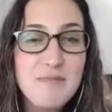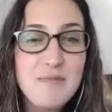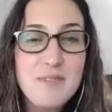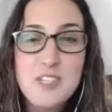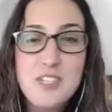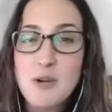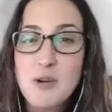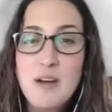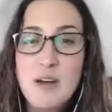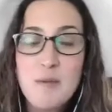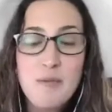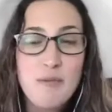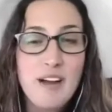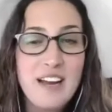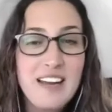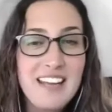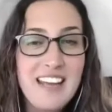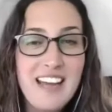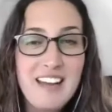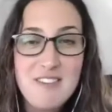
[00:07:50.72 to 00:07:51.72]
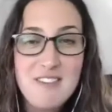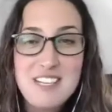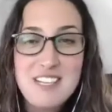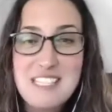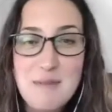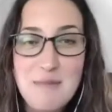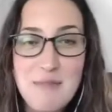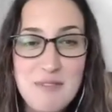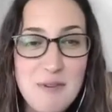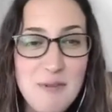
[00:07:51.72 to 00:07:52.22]
shown up ready every
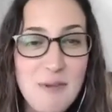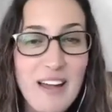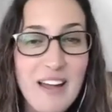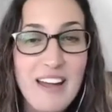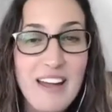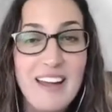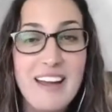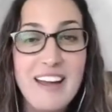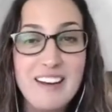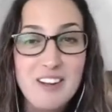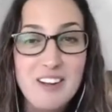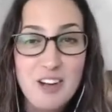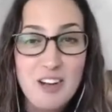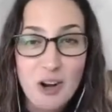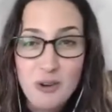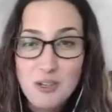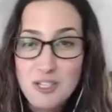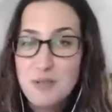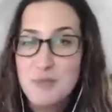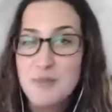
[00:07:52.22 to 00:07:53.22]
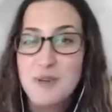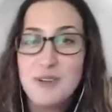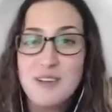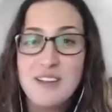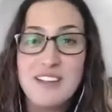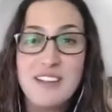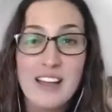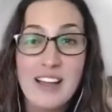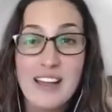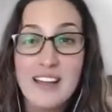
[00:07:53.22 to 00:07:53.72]
step of the way and coachable
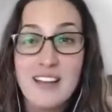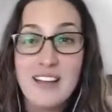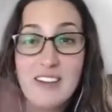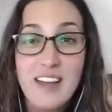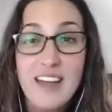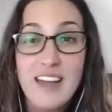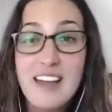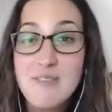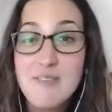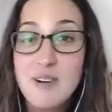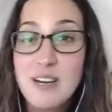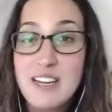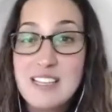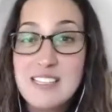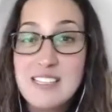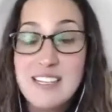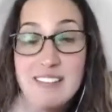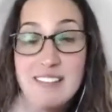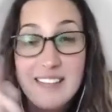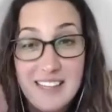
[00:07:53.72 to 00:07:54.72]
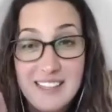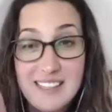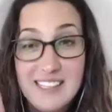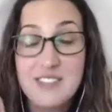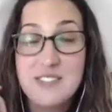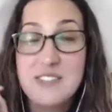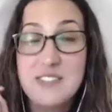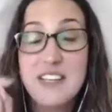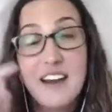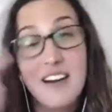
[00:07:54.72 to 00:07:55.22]
and like, okay, what is it? That
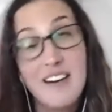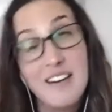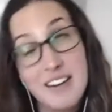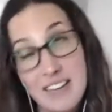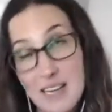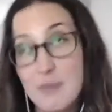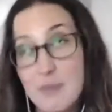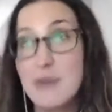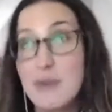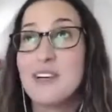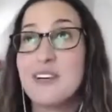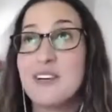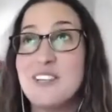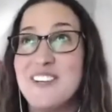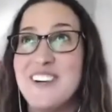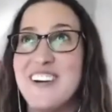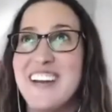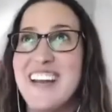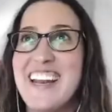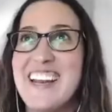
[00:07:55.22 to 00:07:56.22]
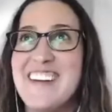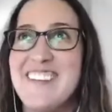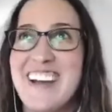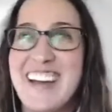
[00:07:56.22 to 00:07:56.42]
sounds scary. I'm going to go do it anyway.